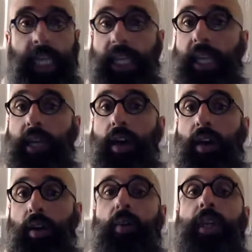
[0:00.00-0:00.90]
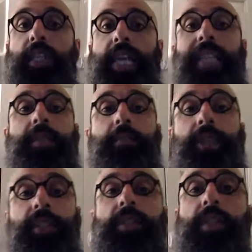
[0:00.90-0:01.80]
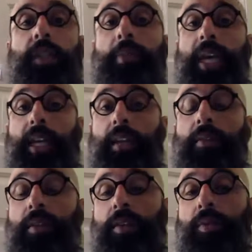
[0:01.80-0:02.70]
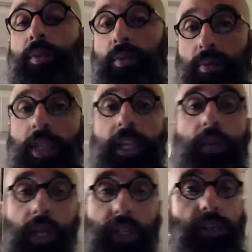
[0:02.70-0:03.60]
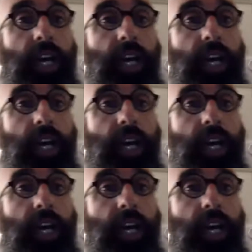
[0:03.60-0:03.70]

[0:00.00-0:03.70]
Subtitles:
he always, as a military man, he really wanted to